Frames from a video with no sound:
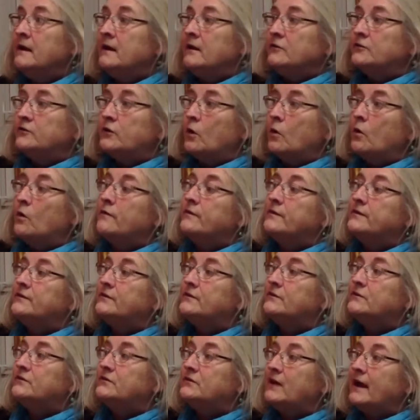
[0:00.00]
So the
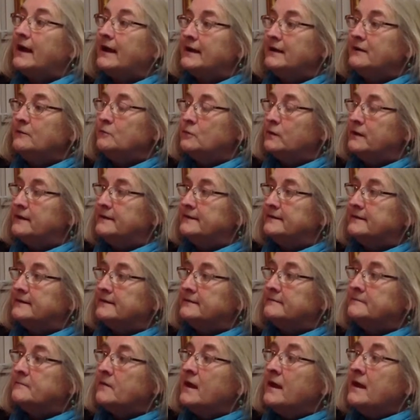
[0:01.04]
second reason,
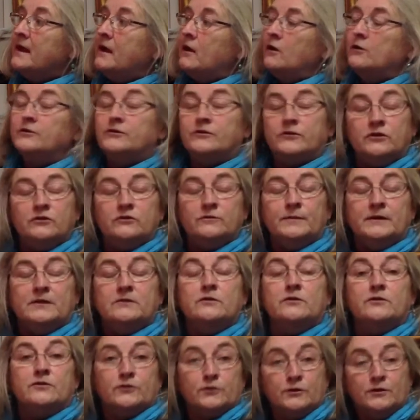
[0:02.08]
or excuse me, the
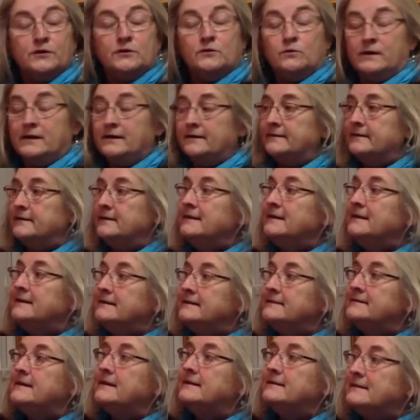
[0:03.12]
third reason
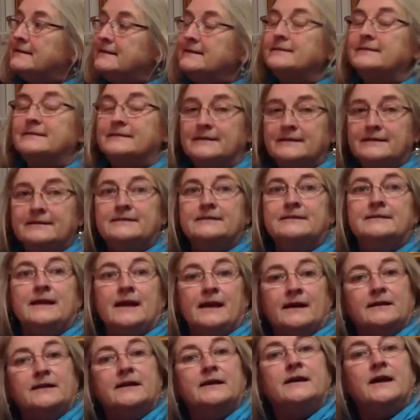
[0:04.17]
is that this is an
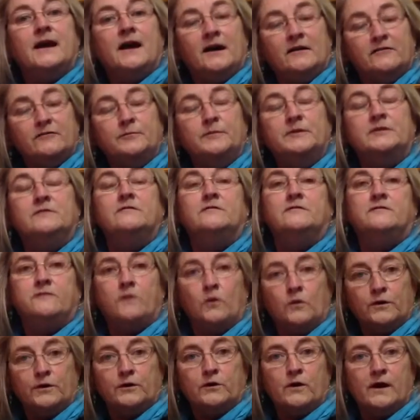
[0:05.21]
L A Huffman
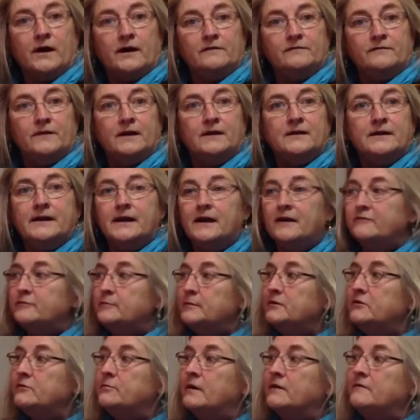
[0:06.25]
photograph. L A
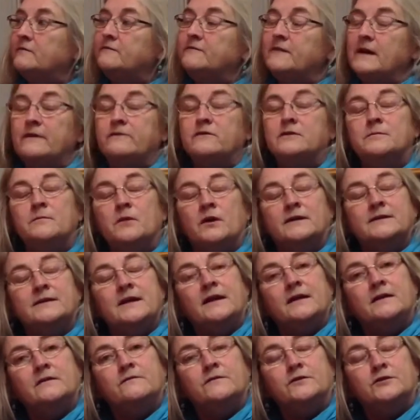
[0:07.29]
Huffman's my favorite
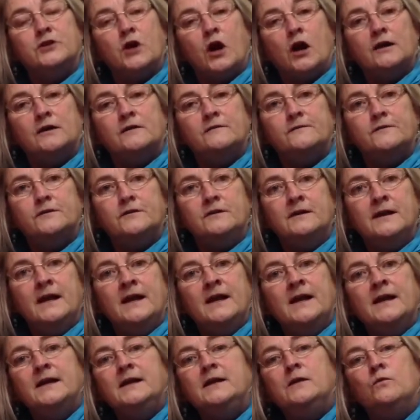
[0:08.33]
Montana photographer.
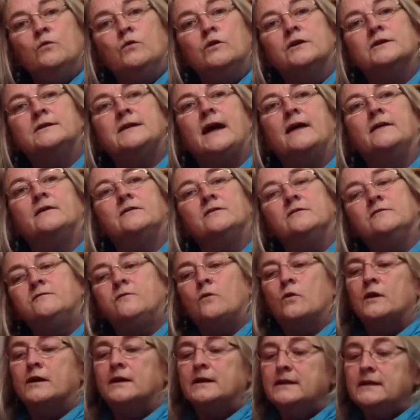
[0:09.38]
He worked out of the
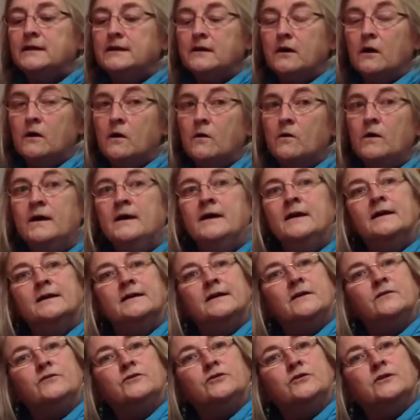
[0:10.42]
Fort Keogh,
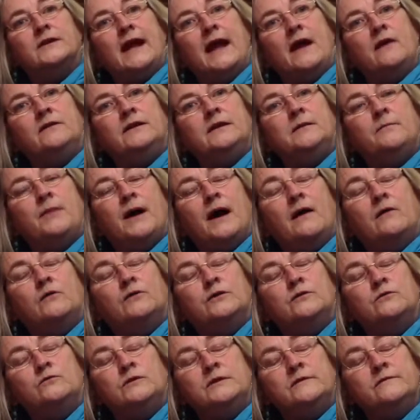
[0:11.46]
Custer County,
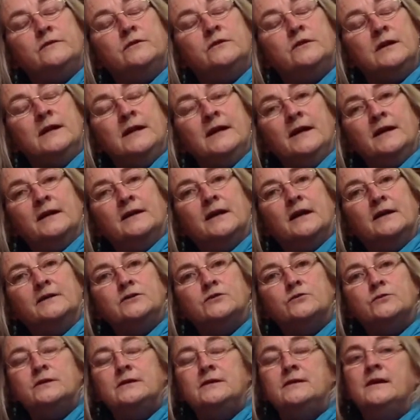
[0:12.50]
Powder River
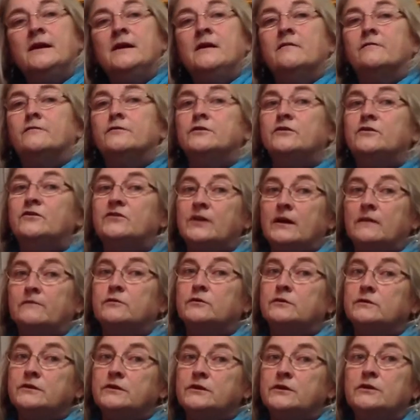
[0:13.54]
country for
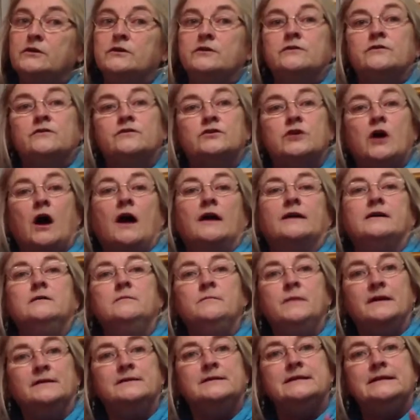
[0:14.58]
several years,
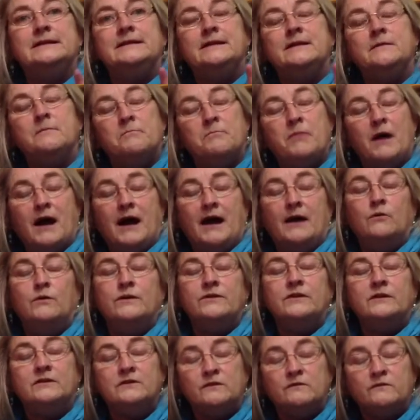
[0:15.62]
documenting by, with
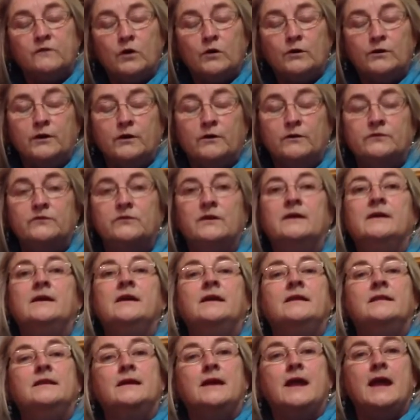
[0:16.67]
his photos
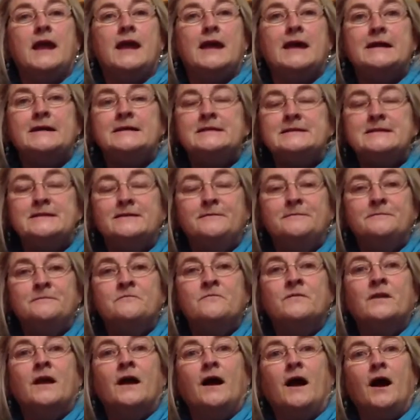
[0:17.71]
the end
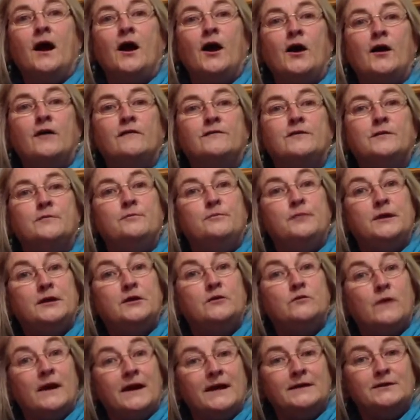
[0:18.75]
of the Big
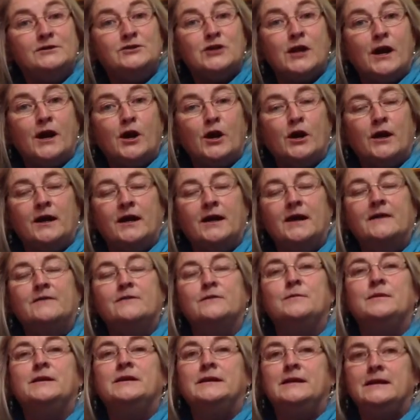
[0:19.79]
Range era and the
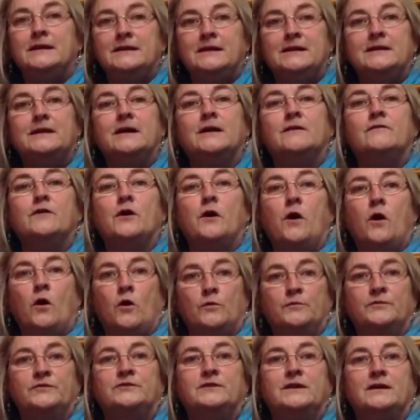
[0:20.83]
beginning of the
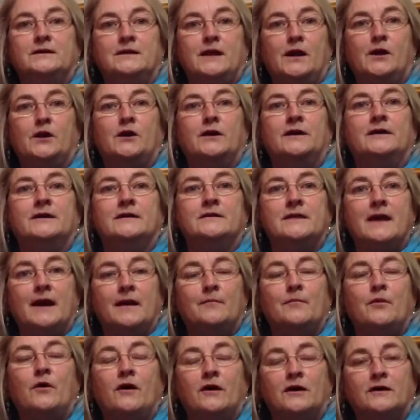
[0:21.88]
Homestead era in that
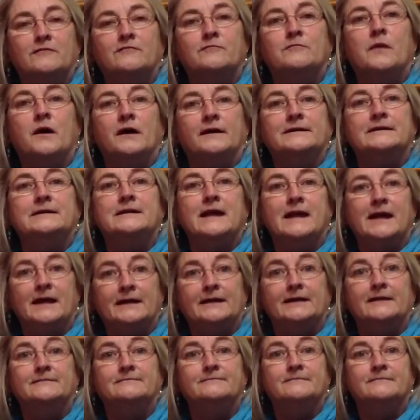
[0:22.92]
part of Montana.